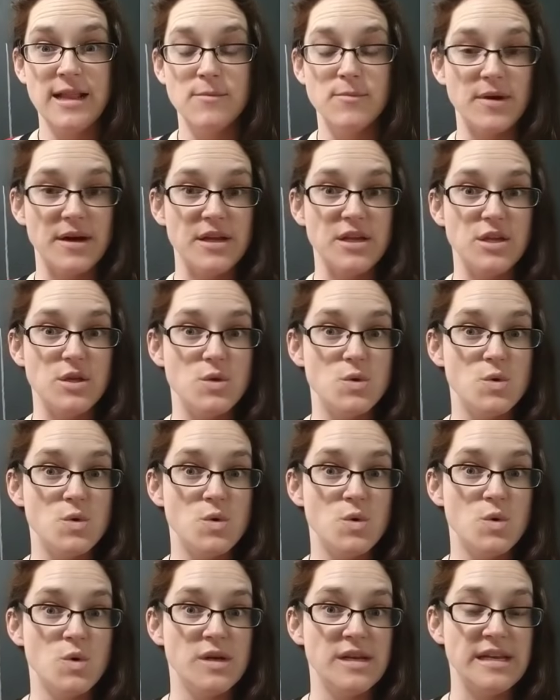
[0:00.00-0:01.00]
but
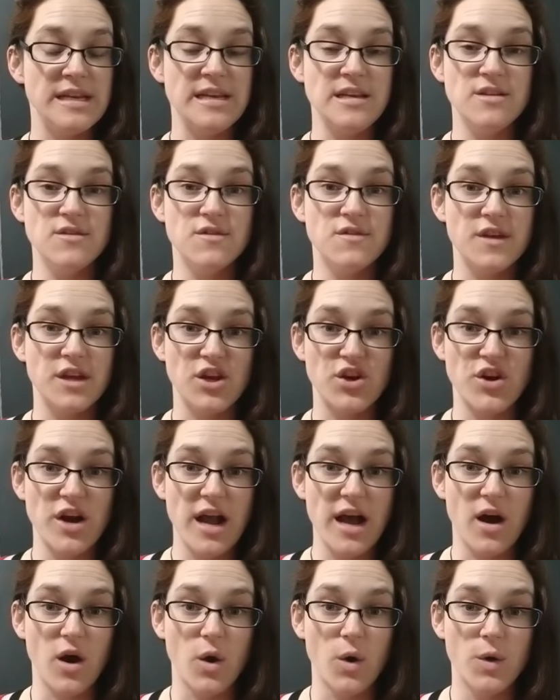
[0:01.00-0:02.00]
you need to figure
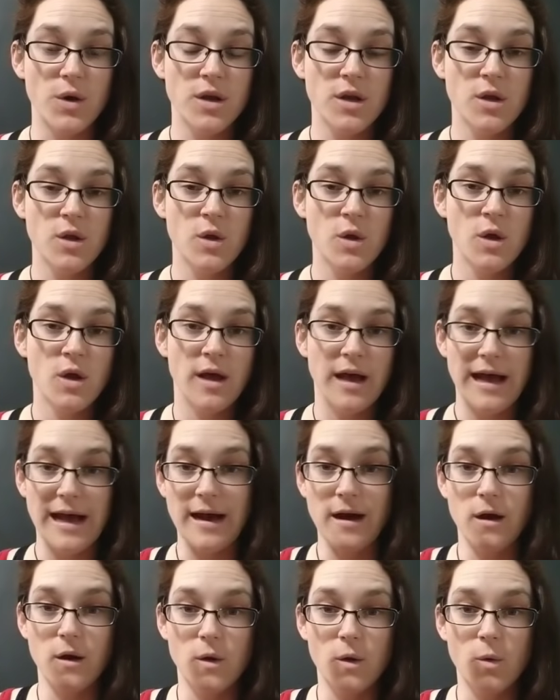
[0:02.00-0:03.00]
out
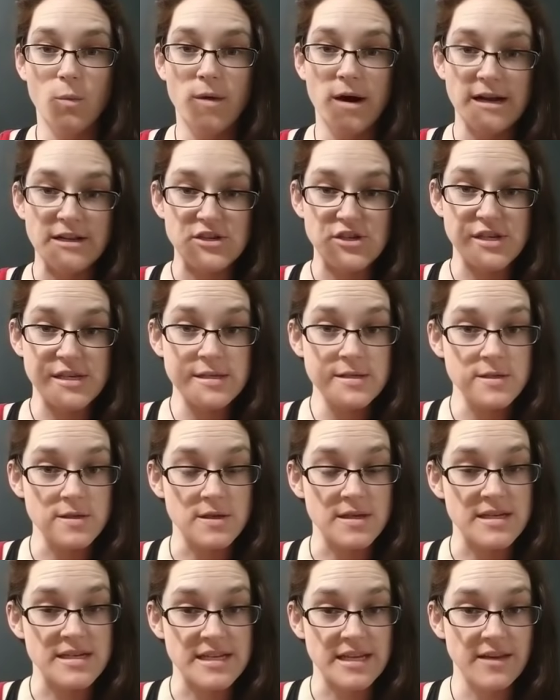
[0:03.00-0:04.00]
how much
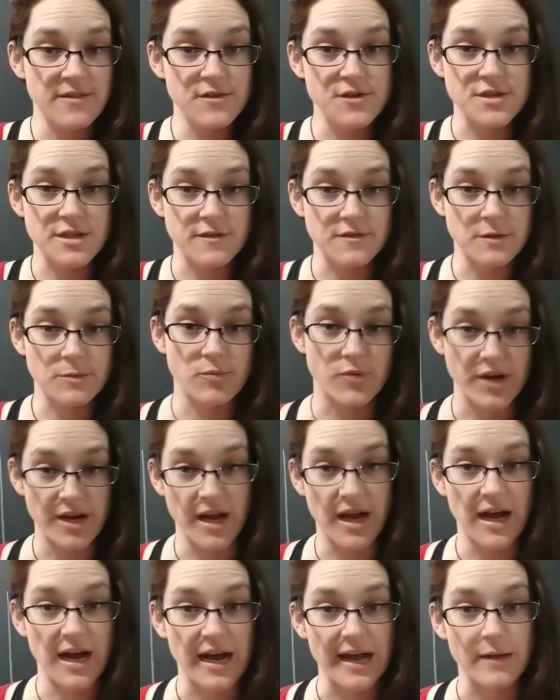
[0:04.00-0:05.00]
insulin to give yourself to bring a
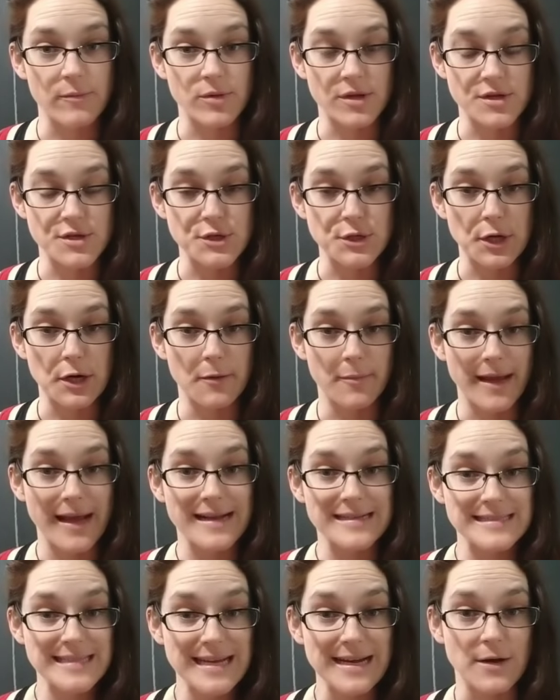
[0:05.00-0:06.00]
high blood sugar
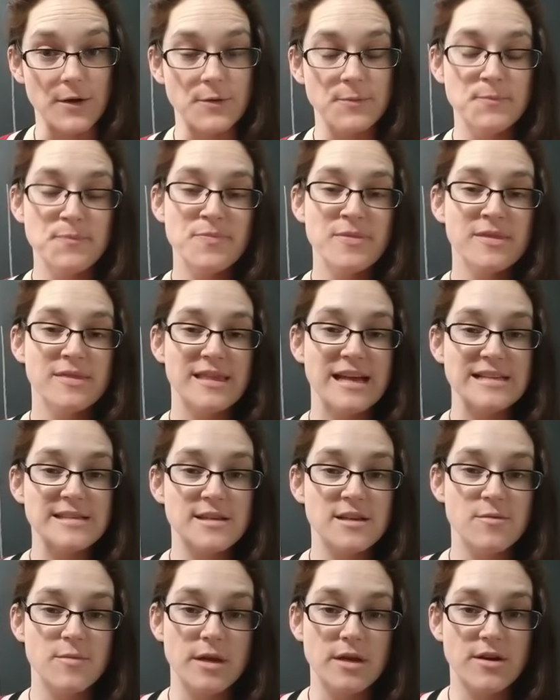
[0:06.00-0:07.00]
back down. That's
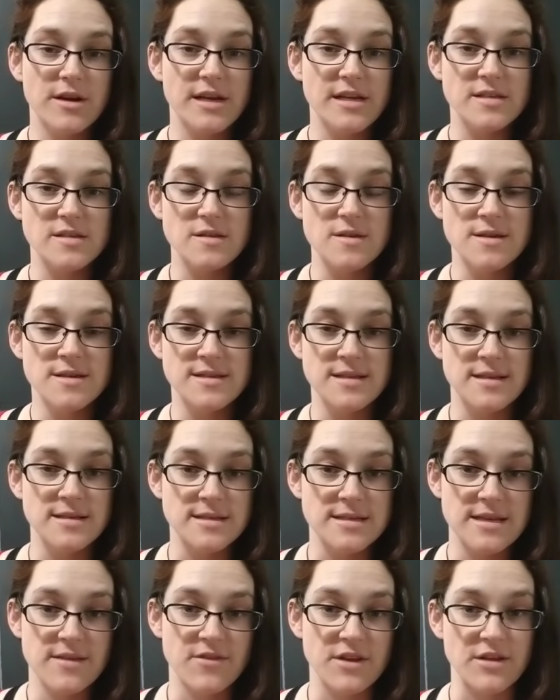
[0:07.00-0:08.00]
going to be your insulin
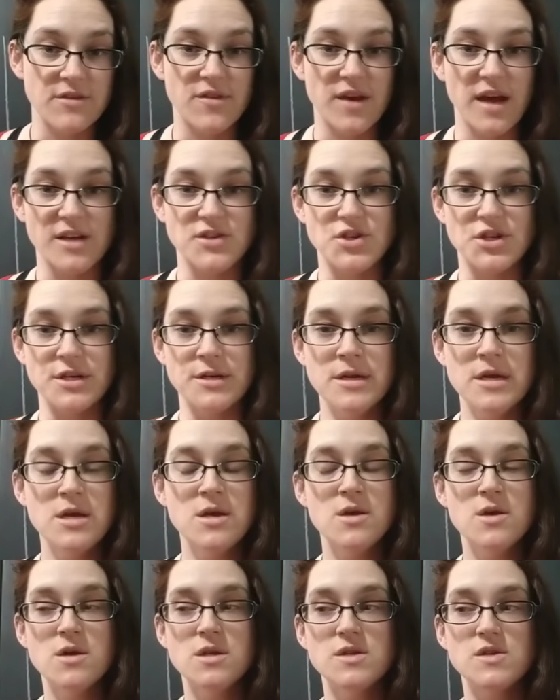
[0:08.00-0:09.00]
sensitivity factor.
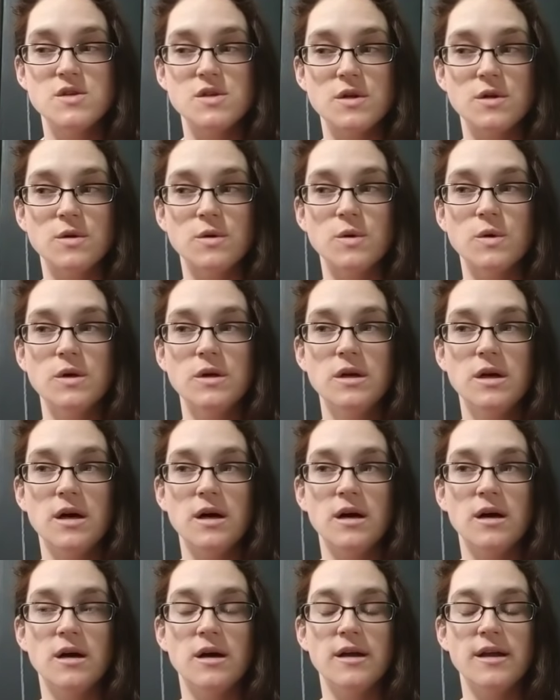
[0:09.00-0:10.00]
So
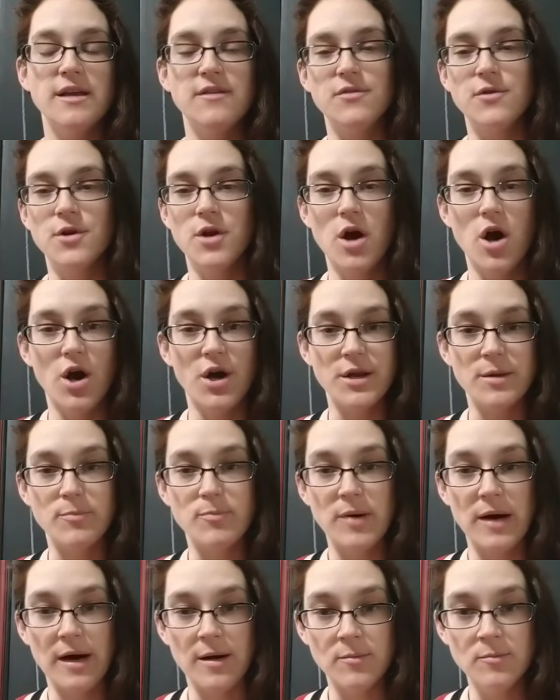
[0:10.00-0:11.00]
if you're on a
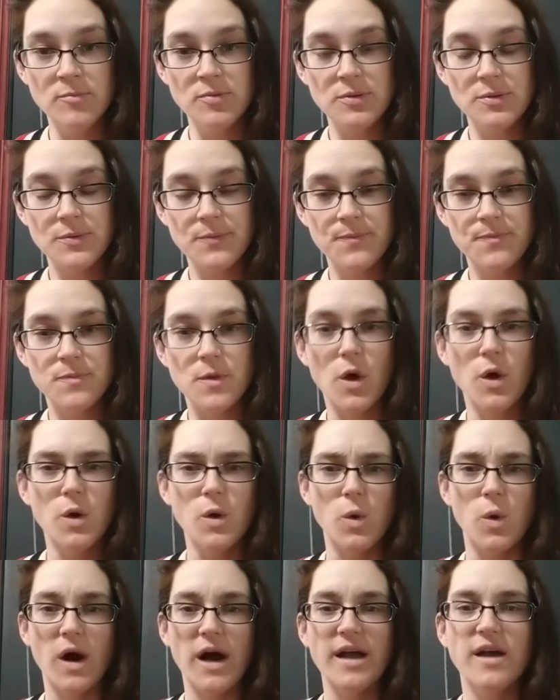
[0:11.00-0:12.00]
pump,
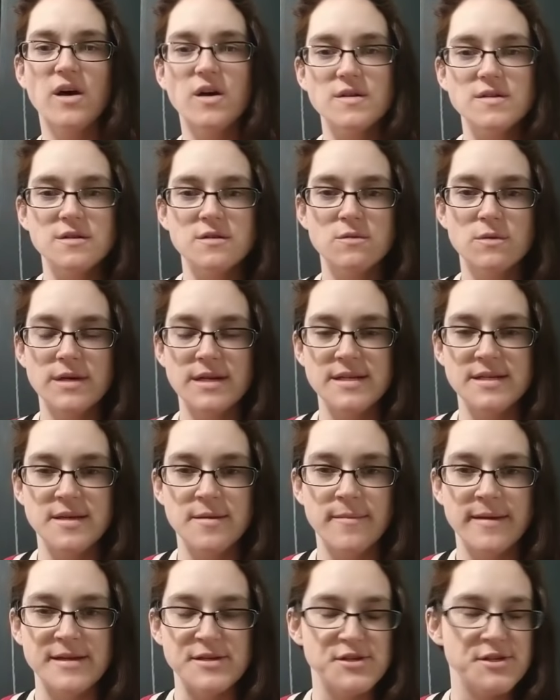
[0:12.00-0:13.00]
I also wanted to
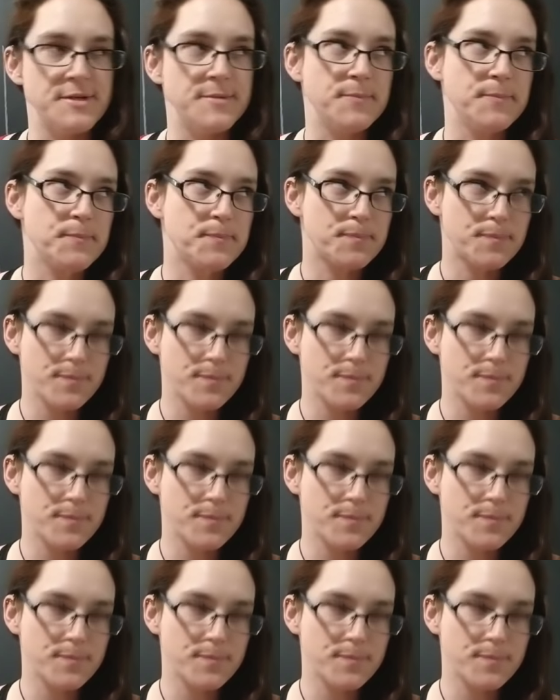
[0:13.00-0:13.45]
mention,